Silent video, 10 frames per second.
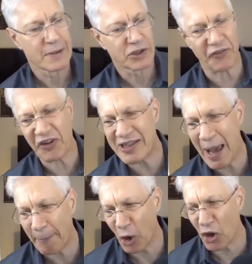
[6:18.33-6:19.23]
So, for
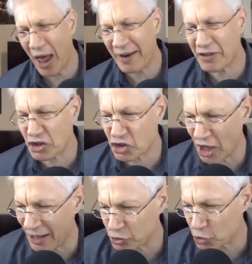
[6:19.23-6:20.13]
example, a lot of the
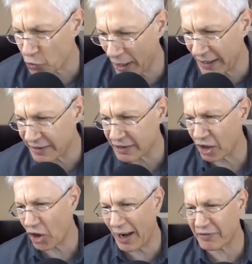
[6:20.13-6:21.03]
child credit and a
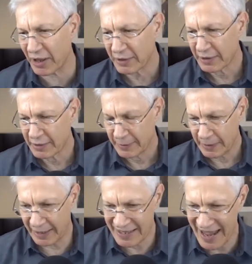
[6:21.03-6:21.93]
lot of the
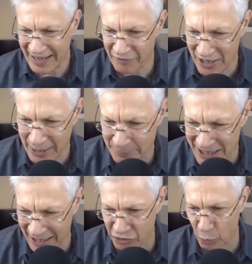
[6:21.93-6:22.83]
like negative income
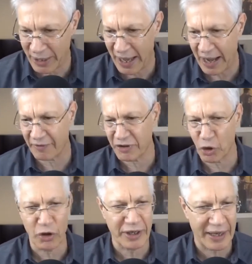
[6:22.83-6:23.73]
tax that we have,
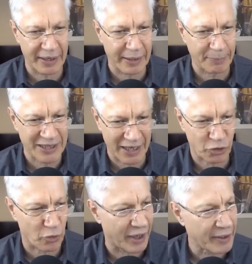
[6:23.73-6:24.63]
the earned income tax
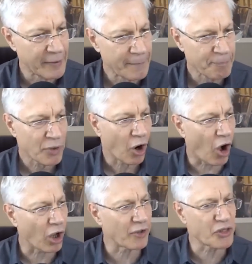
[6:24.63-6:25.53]
credit,
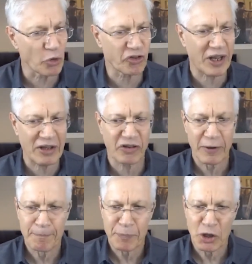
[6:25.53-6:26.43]
all of those things,
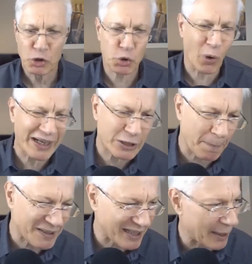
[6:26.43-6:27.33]

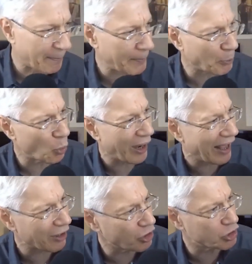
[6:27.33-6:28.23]
22% of people who are
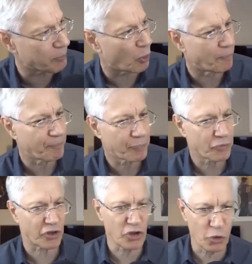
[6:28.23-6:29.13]
eligible
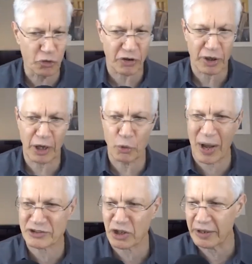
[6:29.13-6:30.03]
to use it and who
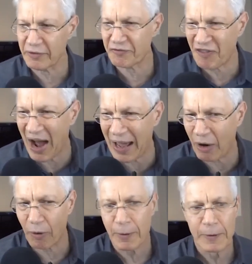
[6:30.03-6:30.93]
actually file